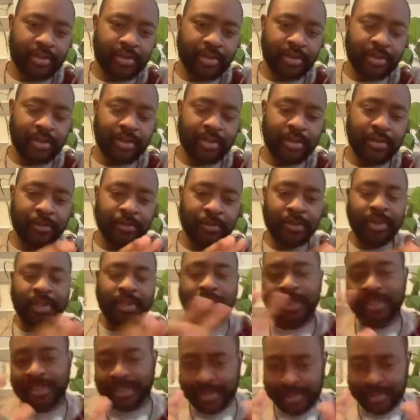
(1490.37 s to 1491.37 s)
in the
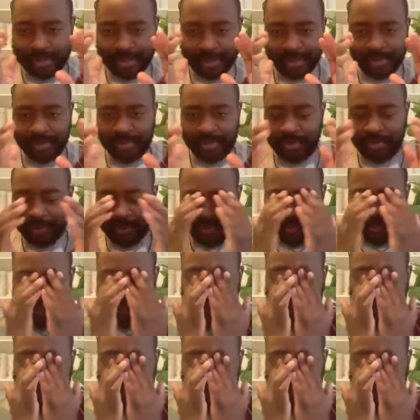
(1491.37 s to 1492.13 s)
podcast, you know, there's